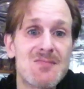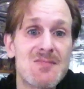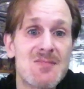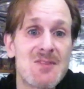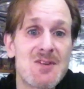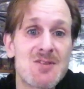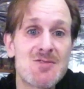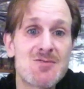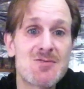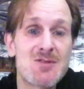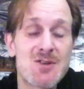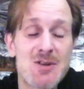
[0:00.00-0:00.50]

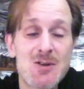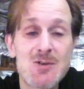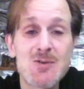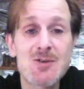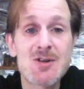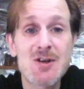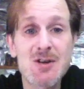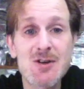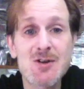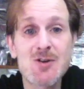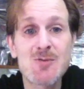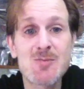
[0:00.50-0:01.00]
If we don't
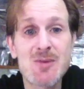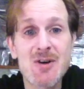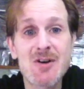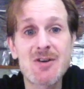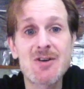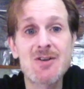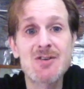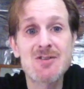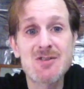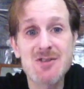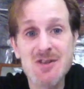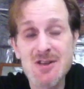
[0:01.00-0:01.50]
care about
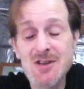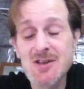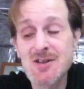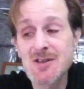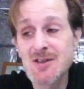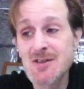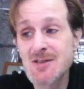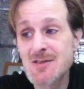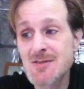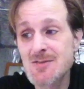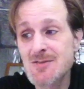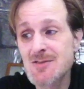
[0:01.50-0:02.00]

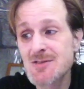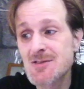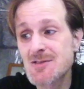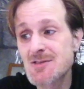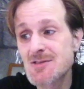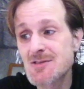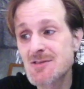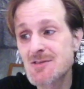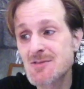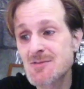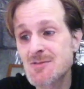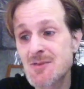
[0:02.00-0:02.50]

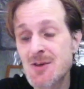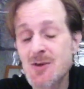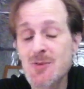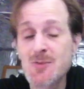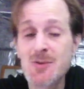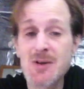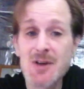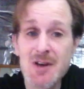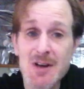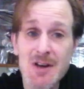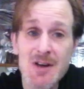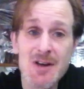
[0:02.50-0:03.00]
ourselves, what do
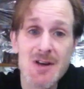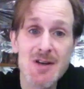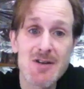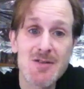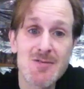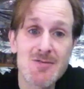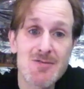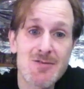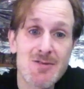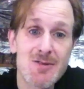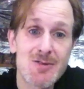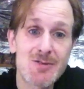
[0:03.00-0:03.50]
we have?